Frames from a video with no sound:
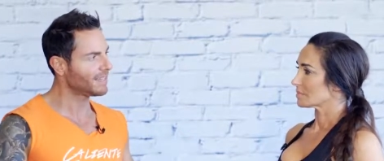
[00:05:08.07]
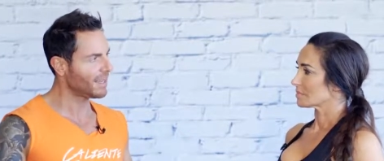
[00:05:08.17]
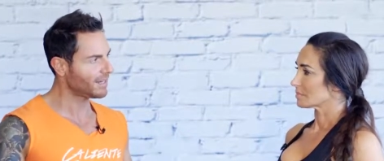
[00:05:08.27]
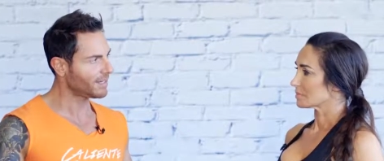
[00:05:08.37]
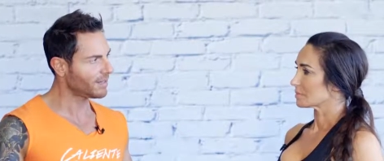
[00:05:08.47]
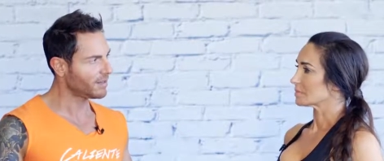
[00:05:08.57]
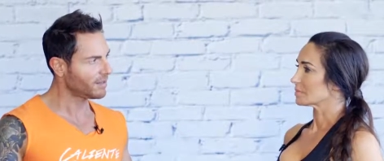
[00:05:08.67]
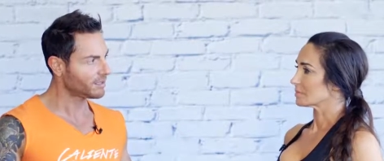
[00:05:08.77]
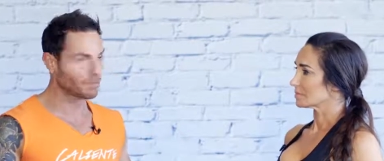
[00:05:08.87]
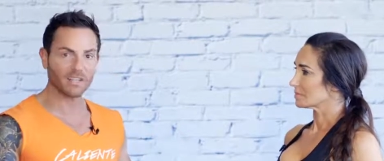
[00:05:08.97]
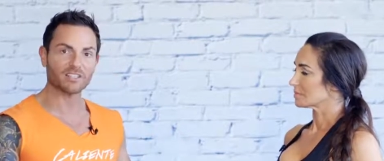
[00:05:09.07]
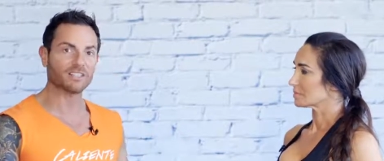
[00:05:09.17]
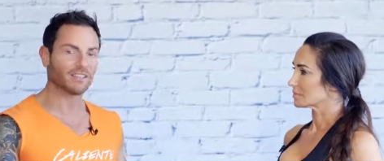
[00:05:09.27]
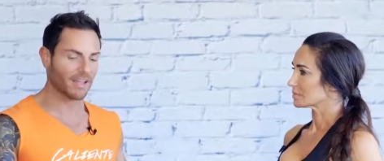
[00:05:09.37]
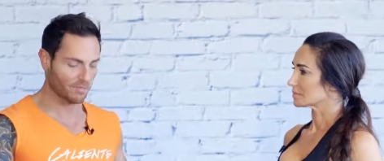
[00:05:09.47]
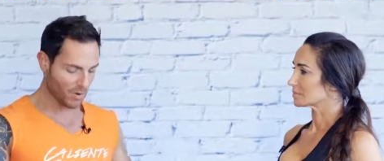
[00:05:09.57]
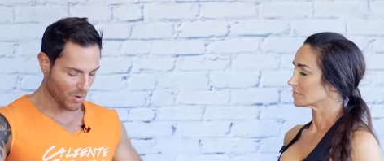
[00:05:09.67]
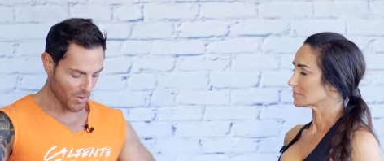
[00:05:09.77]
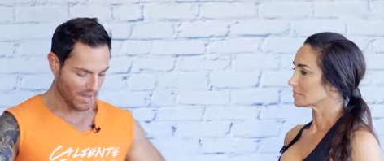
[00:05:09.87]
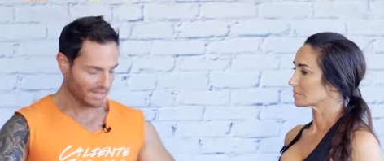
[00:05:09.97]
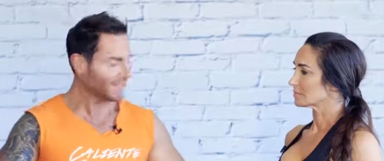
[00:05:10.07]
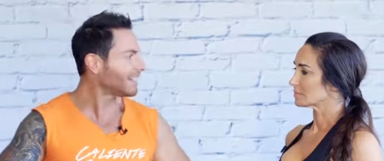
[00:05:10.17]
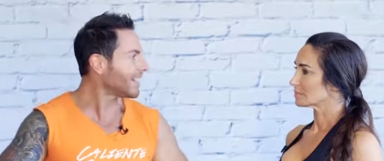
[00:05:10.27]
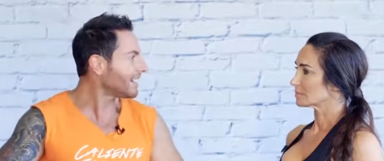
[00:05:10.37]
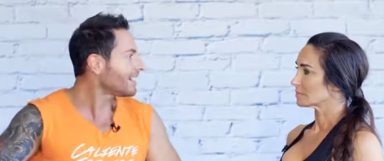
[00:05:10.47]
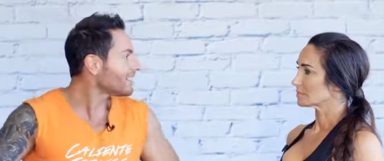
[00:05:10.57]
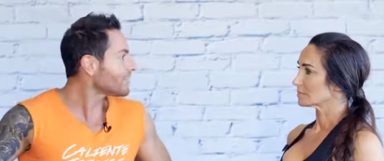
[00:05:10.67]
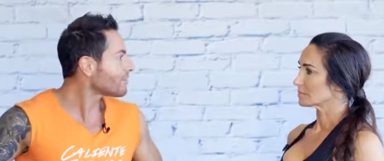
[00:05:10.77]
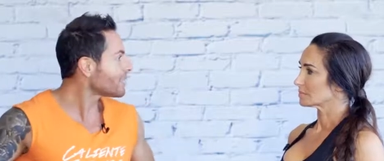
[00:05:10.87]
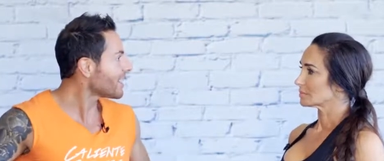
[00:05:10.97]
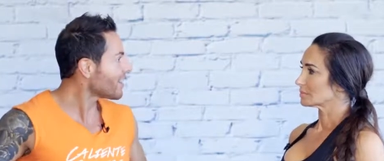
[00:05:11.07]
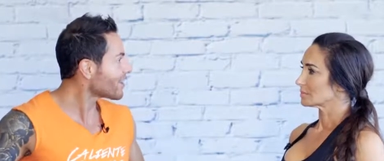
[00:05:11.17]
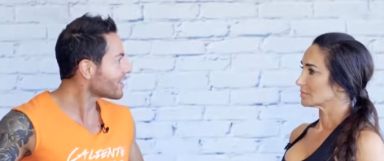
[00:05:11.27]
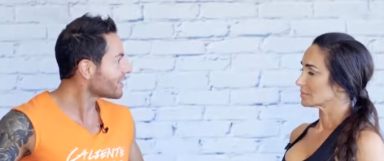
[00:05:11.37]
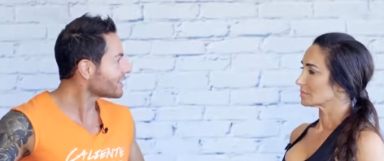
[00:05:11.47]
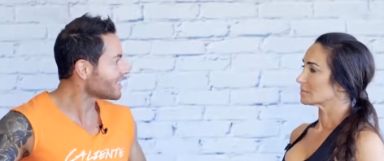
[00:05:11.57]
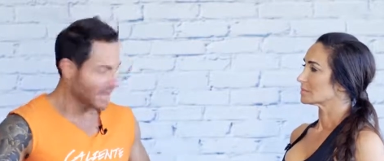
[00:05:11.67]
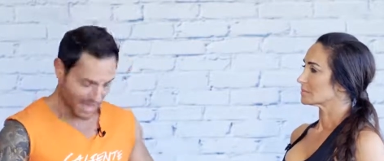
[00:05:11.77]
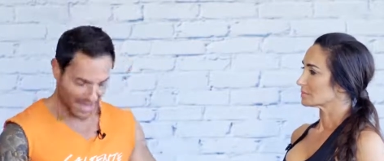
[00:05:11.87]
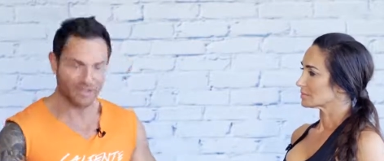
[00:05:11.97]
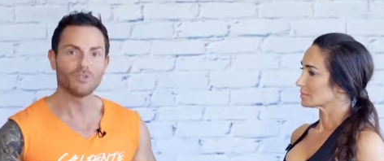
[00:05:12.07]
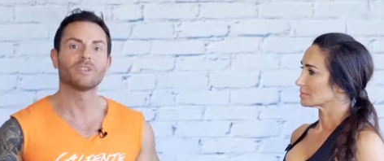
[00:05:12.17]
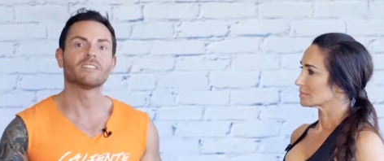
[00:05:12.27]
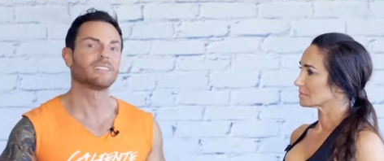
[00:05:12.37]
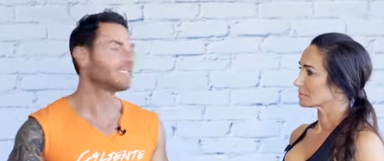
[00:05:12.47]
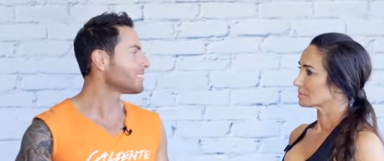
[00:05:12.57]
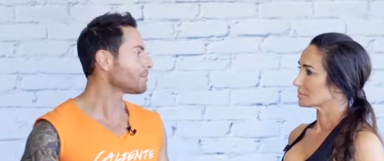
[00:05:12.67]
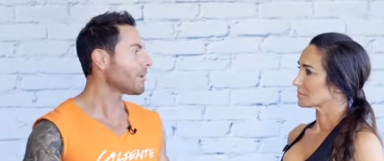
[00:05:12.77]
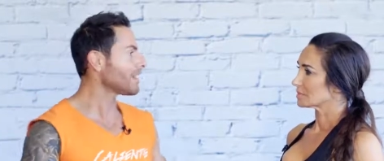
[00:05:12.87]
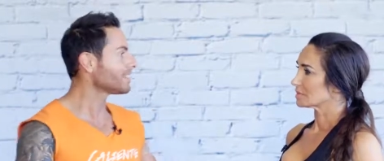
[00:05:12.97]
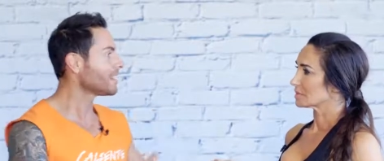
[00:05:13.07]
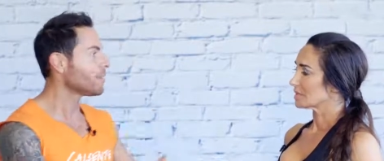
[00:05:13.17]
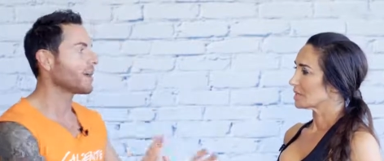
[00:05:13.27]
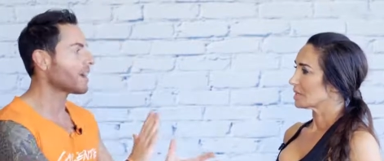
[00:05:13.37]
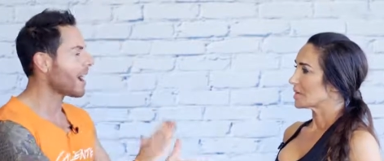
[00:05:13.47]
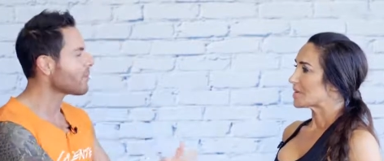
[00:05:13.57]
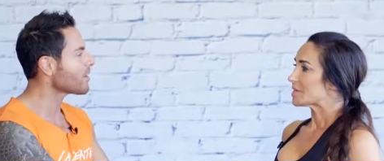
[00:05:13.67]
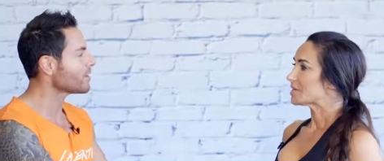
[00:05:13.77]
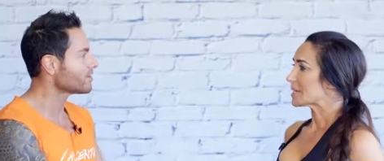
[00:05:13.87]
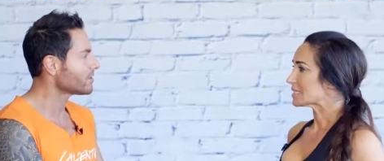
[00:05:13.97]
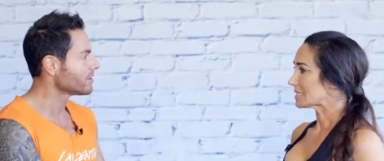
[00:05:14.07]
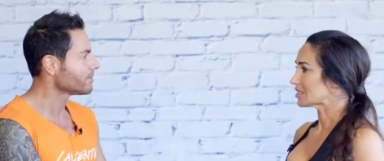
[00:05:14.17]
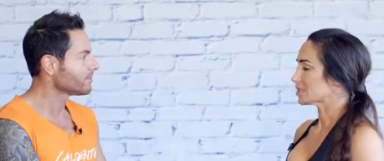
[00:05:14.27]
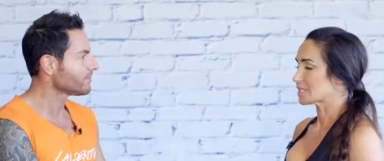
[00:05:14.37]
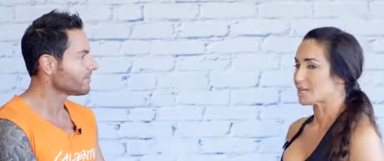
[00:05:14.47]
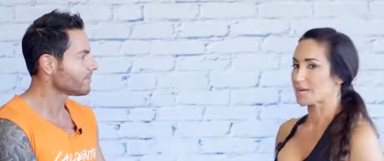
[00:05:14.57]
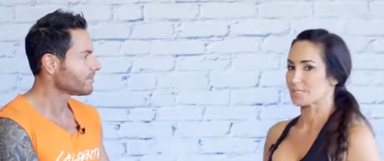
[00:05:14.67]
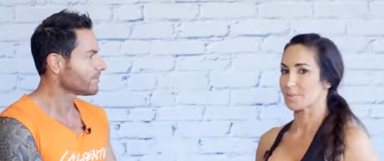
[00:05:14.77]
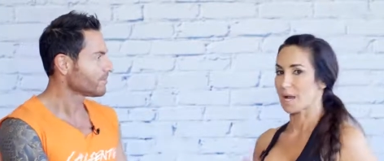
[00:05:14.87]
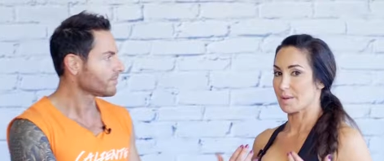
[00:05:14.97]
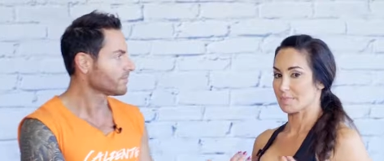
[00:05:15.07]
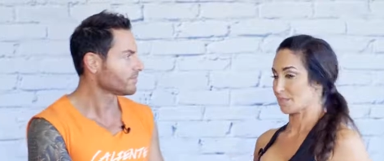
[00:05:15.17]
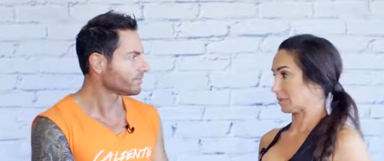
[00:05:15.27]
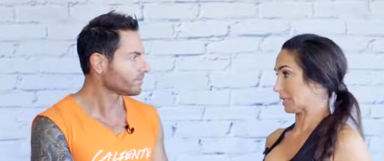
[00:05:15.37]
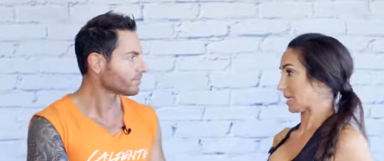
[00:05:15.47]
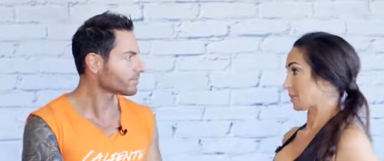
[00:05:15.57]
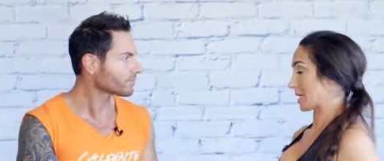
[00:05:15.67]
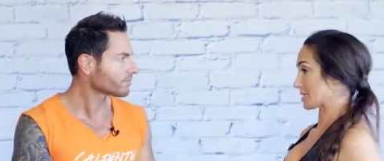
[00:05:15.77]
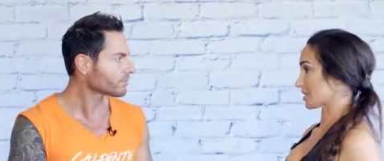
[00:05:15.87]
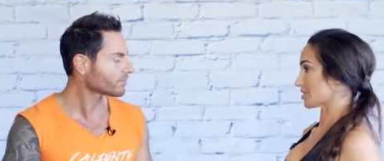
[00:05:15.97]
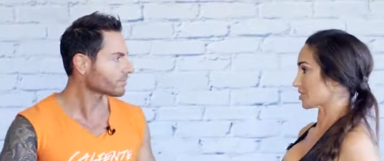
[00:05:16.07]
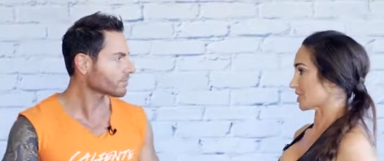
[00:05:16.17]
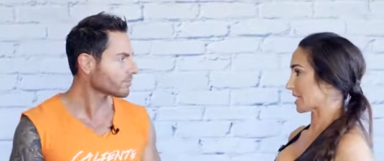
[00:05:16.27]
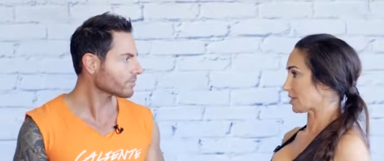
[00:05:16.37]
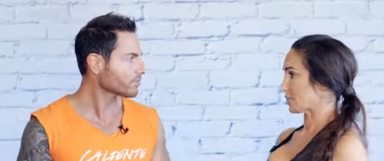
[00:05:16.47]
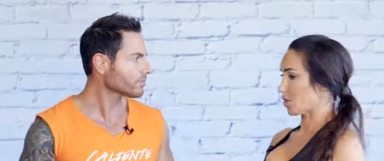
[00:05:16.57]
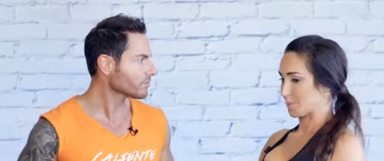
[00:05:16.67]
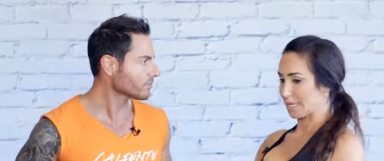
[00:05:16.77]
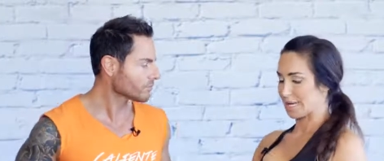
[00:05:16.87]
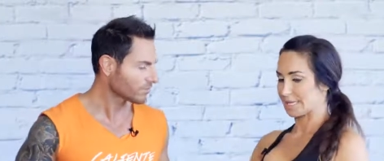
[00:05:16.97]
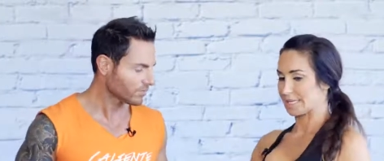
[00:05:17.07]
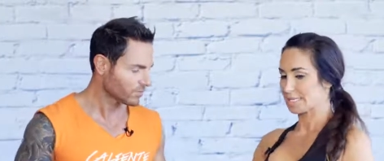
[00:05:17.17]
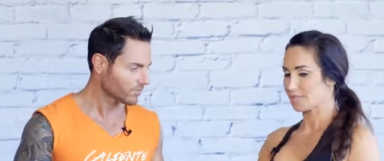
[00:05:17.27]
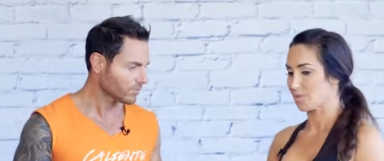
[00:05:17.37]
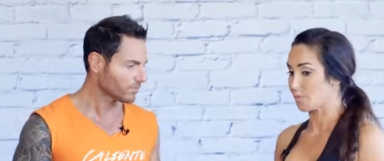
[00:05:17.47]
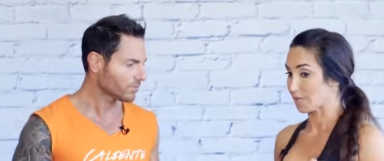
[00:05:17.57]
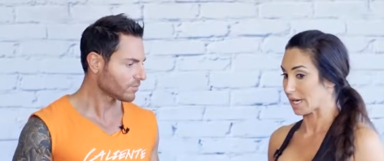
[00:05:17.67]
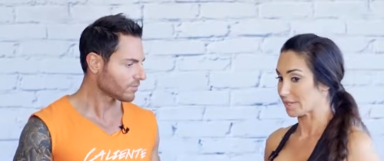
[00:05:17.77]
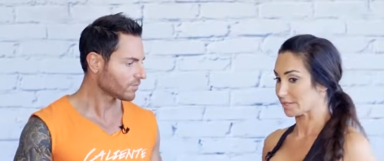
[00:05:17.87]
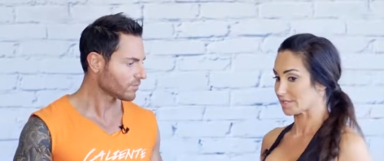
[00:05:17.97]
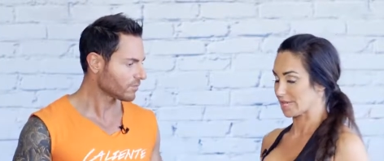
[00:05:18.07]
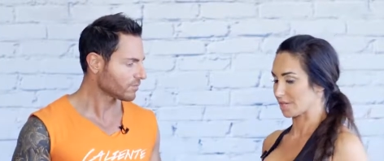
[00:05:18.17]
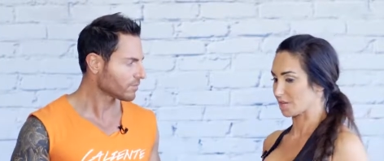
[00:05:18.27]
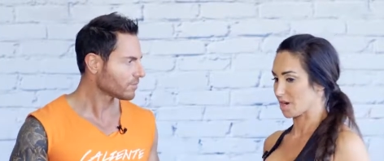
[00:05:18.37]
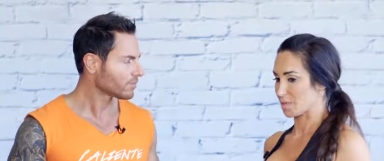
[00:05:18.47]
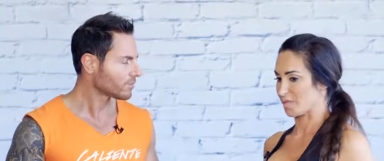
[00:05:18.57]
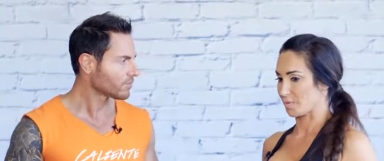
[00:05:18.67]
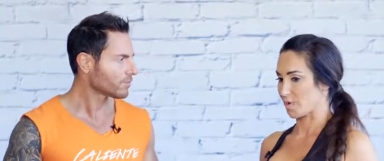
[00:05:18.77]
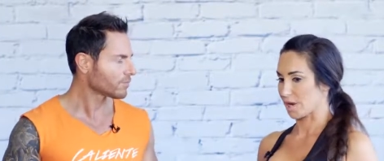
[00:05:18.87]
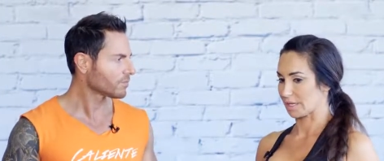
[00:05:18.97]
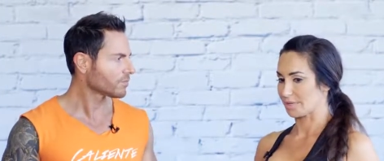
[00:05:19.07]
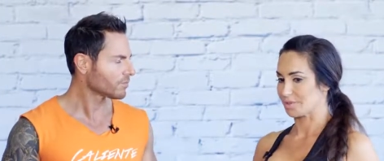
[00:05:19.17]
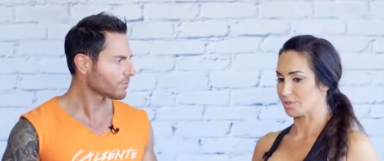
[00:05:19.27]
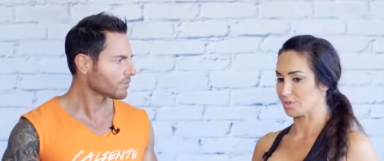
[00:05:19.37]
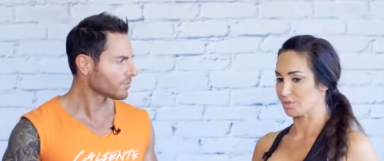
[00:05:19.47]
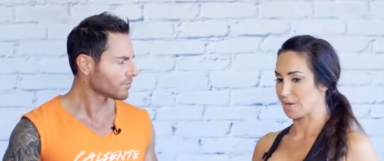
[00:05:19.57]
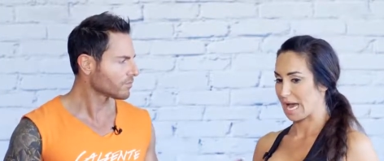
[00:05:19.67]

Speaker 1: gain it, especially the lipo, they gain it in different areas. And you can see the spots, and I'm like, I rather. You know,
Speaker 2: that's an interesting concept, and I'm certainly not a plastic surgeon, I don't know, but I, I, guess from what I understand, and correct me if I'm wrong, if you